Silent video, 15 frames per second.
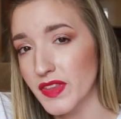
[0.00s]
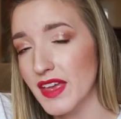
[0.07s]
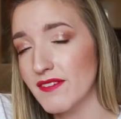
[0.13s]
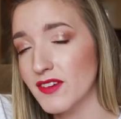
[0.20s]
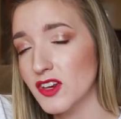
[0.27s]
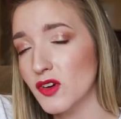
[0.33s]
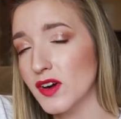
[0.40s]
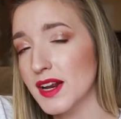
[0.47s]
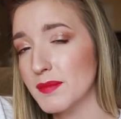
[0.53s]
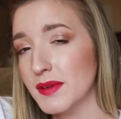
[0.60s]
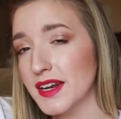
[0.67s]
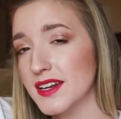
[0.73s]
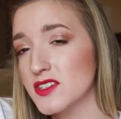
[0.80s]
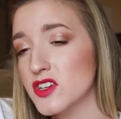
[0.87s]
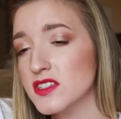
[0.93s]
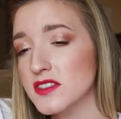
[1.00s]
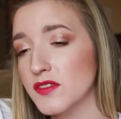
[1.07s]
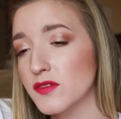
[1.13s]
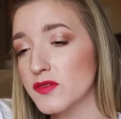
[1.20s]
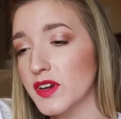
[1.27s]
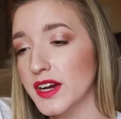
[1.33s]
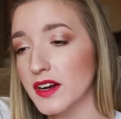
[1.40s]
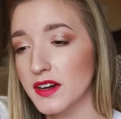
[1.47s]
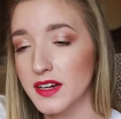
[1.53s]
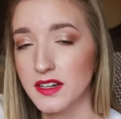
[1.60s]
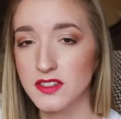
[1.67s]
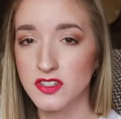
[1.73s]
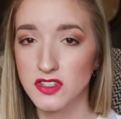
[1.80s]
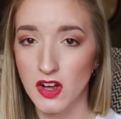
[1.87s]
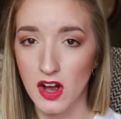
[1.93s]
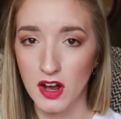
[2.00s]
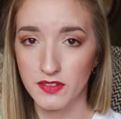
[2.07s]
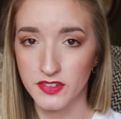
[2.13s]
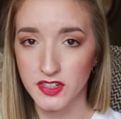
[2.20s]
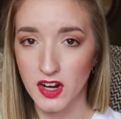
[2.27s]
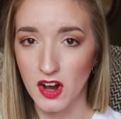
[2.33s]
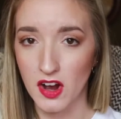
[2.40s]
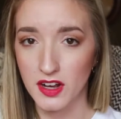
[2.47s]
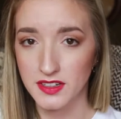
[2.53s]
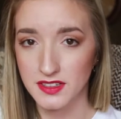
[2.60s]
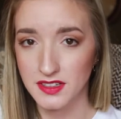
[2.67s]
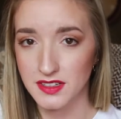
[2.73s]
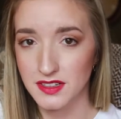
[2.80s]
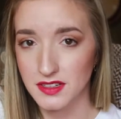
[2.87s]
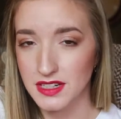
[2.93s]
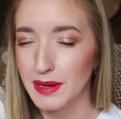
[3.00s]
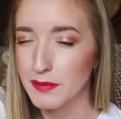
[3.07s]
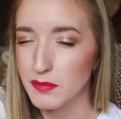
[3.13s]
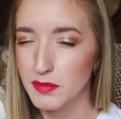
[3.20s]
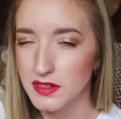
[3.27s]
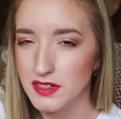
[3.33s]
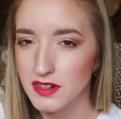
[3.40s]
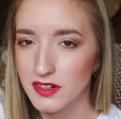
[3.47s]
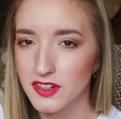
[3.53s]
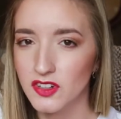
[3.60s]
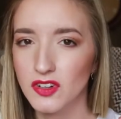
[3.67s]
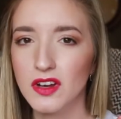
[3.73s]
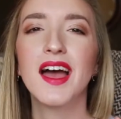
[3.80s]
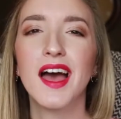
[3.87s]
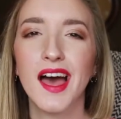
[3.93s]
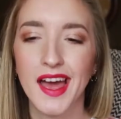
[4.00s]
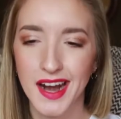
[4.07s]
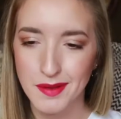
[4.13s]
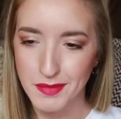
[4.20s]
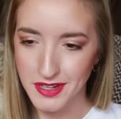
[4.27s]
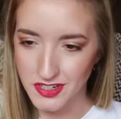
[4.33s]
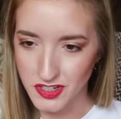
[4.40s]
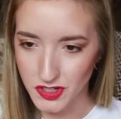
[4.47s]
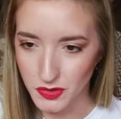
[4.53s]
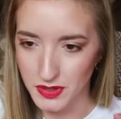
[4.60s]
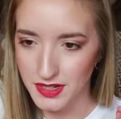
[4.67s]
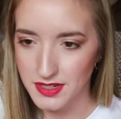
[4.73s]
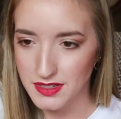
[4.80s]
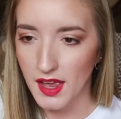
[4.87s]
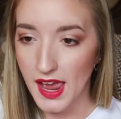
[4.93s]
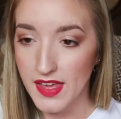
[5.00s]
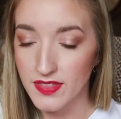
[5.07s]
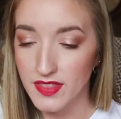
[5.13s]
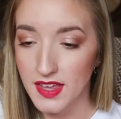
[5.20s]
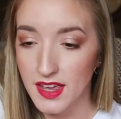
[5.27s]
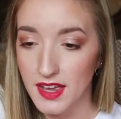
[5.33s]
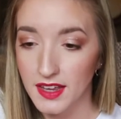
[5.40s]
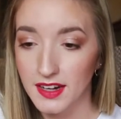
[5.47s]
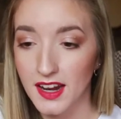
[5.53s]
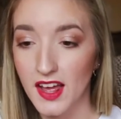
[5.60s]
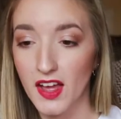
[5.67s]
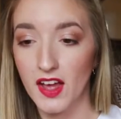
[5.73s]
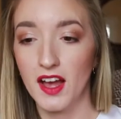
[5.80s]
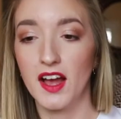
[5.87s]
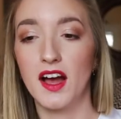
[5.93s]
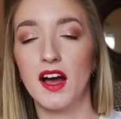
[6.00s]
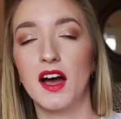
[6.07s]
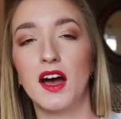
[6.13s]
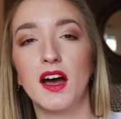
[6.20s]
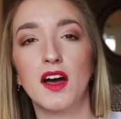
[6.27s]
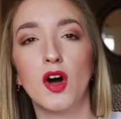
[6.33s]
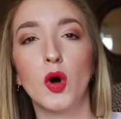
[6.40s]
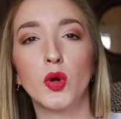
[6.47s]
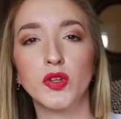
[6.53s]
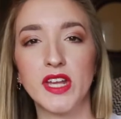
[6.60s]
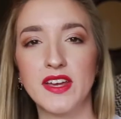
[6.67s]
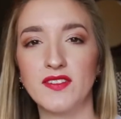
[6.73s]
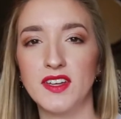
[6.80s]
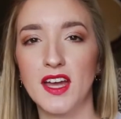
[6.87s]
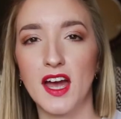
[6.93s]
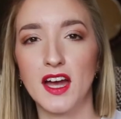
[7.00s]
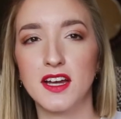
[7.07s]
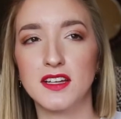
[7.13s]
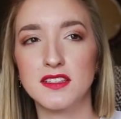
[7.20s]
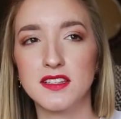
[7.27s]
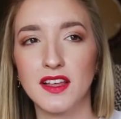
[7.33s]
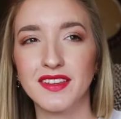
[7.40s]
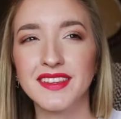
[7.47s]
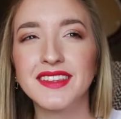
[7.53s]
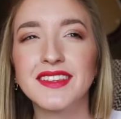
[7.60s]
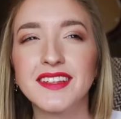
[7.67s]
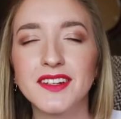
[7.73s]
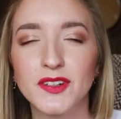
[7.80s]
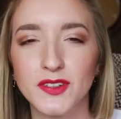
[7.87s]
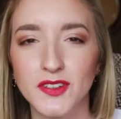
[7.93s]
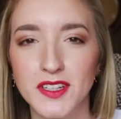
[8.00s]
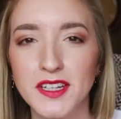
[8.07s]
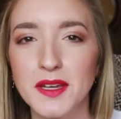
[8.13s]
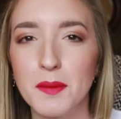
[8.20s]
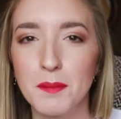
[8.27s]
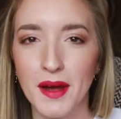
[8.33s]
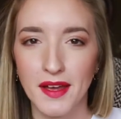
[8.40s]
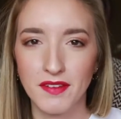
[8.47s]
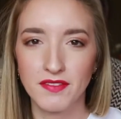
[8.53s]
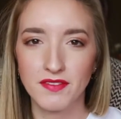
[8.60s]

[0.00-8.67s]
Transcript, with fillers: if you know what I mean. It's just a very soft cotton type of material, and I'm into it. And then Old Navy has literally my